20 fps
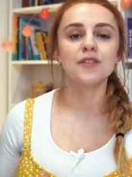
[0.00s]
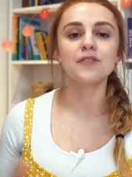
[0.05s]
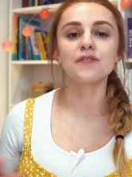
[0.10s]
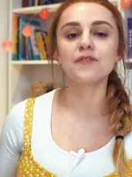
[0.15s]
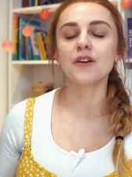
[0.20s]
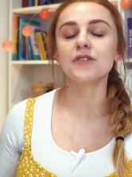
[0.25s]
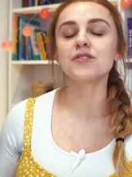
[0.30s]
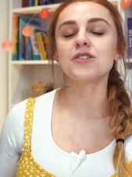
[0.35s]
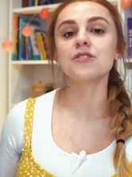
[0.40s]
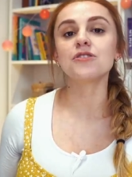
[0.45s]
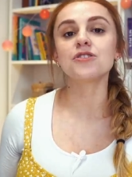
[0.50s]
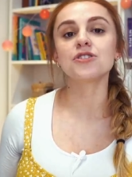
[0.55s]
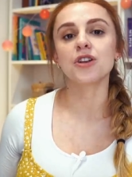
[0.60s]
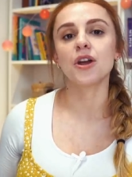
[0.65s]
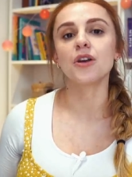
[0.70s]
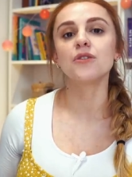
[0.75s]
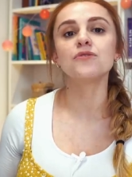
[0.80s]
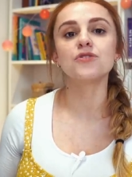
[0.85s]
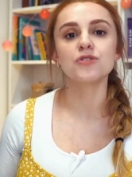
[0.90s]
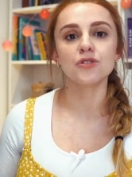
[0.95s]
The photos
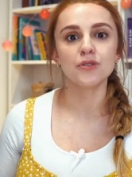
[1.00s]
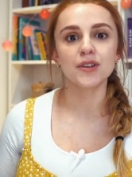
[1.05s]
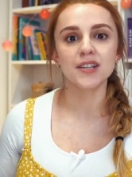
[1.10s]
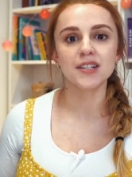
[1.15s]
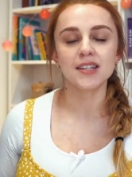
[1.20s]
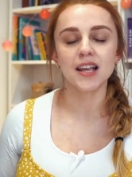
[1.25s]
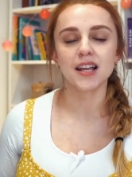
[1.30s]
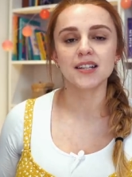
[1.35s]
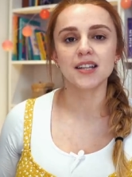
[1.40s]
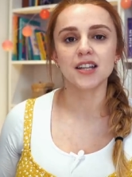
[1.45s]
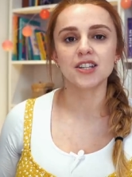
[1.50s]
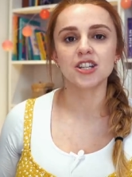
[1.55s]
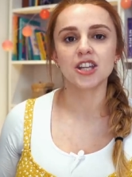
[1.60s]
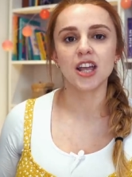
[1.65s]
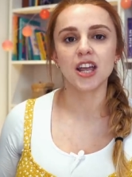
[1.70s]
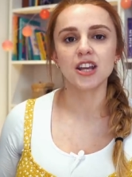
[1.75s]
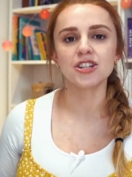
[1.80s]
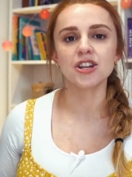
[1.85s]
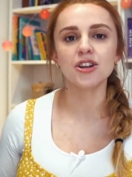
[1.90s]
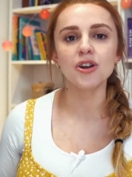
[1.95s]
shown during sex
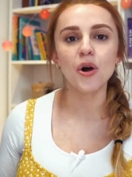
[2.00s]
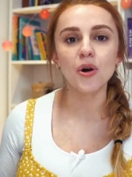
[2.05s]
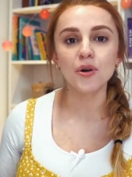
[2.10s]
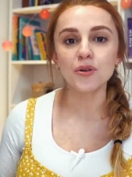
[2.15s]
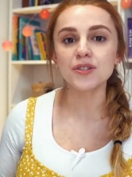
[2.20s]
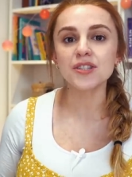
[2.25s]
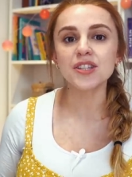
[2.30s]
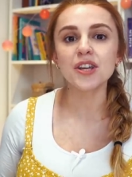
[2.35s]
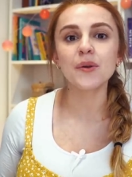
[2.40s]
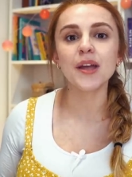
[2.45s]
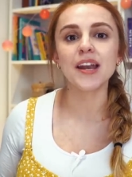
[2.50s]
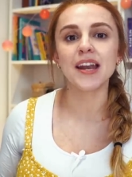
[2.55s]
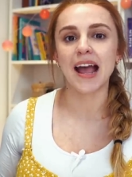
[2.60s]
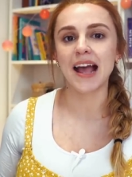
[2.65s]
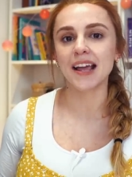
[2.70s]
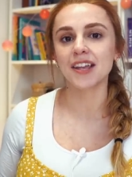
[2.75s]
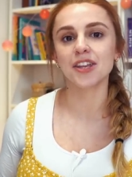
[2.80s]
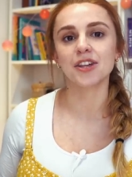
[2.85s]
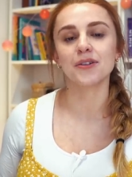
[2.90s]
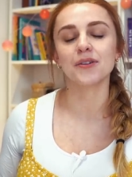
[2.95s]
education are also
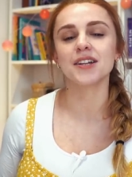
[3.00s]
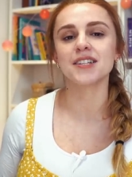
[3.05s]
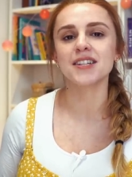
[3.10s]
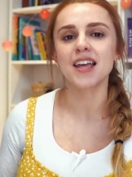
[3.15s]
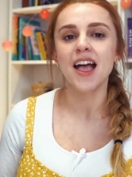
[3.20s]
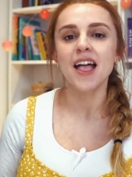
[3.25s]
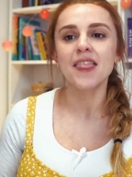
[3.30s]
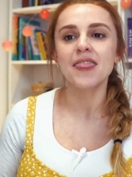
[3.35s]
inaccurate.